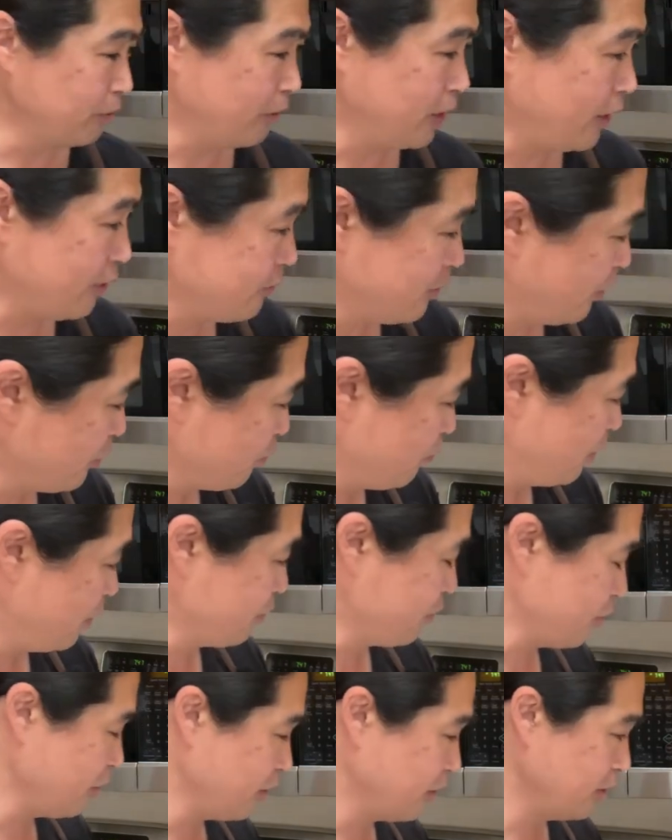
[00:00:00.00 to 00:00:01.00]
guys as well,
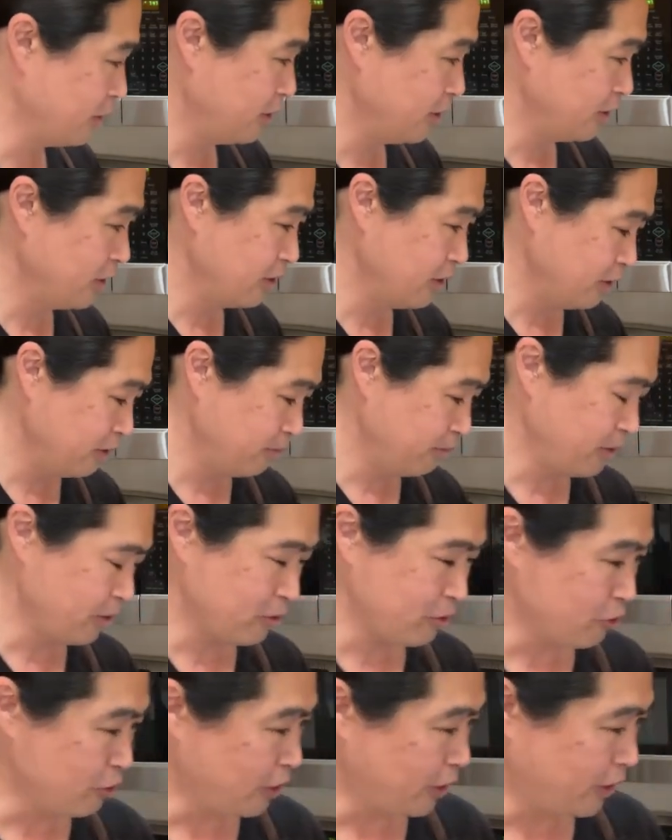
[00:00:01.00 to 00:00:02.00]
so make
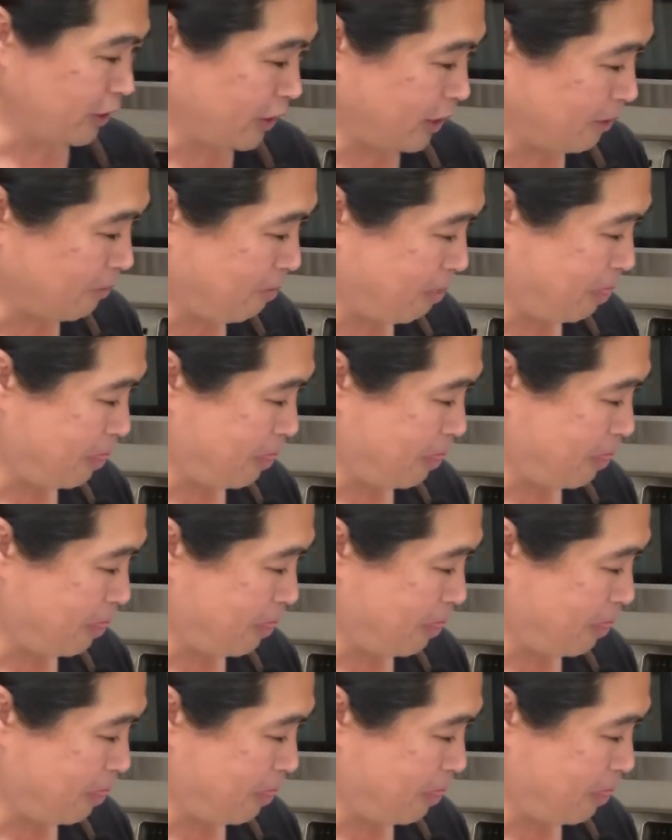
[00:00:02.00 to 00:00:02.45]
sure check it out.